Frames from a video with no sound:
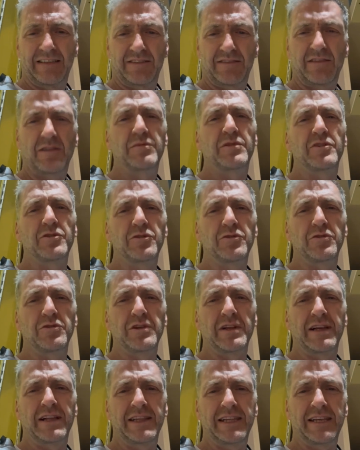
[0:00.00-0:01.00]
so we're all
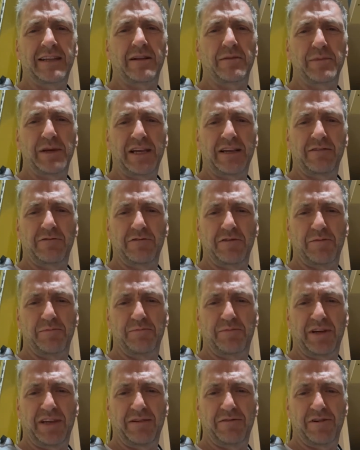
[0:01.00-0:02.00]
a little bit
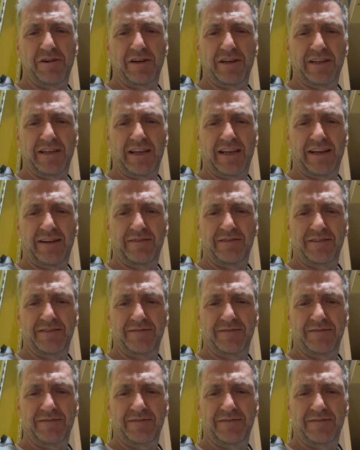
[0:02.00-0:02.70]
grumpy right now.